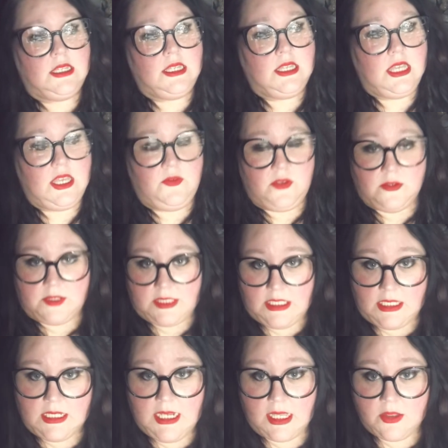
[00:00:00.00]
If you see it
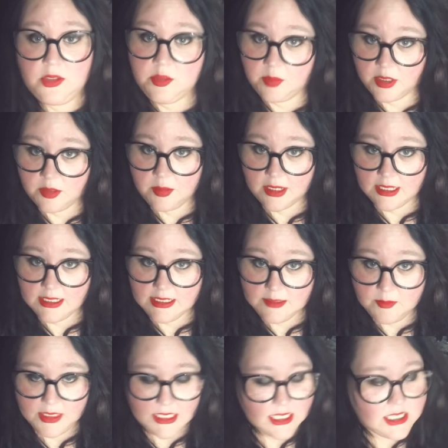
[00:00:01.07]
now, you better buy it
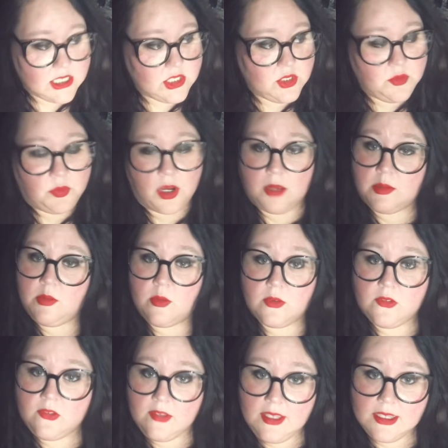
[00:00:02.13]
because you probably won't
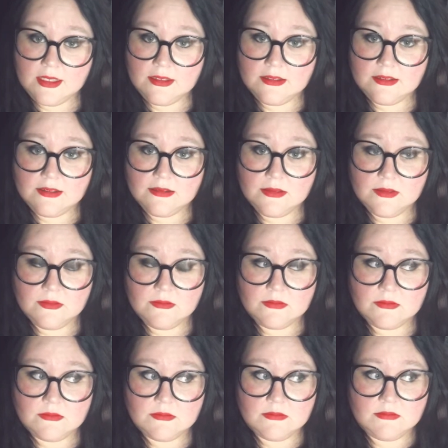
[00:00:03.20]
see it
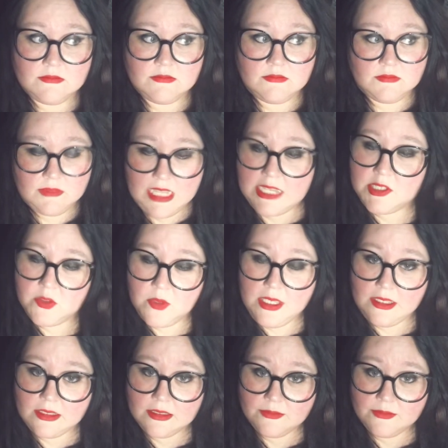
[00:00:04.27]
next week.